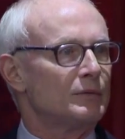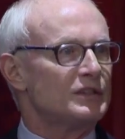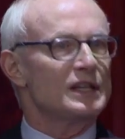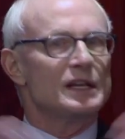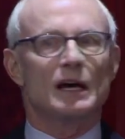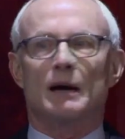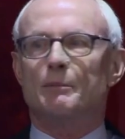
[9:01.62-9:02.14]

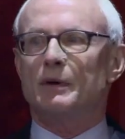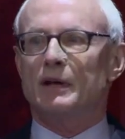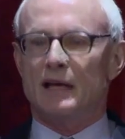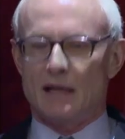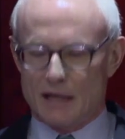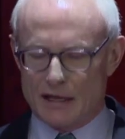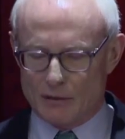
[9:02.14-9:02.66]
tee up
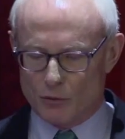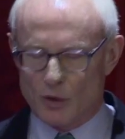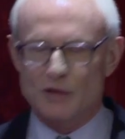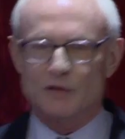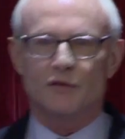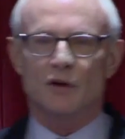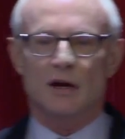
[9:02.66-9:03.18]
a
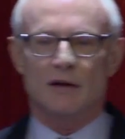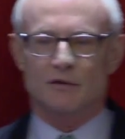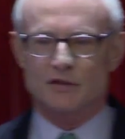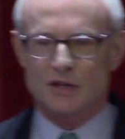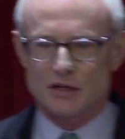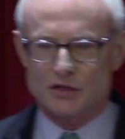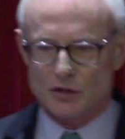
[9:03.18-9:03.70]
wonderful
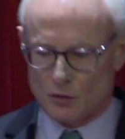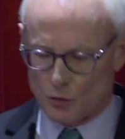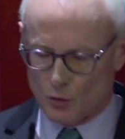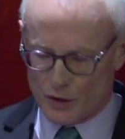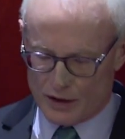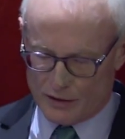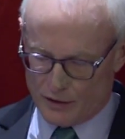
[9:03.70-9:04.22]
conversation
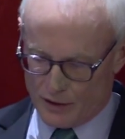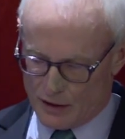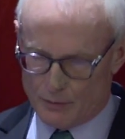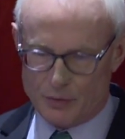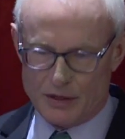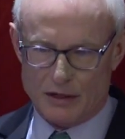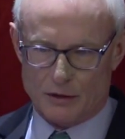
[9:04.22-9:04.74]
with
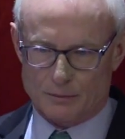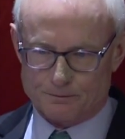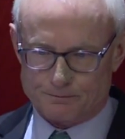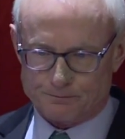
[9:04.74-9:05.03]
Peter.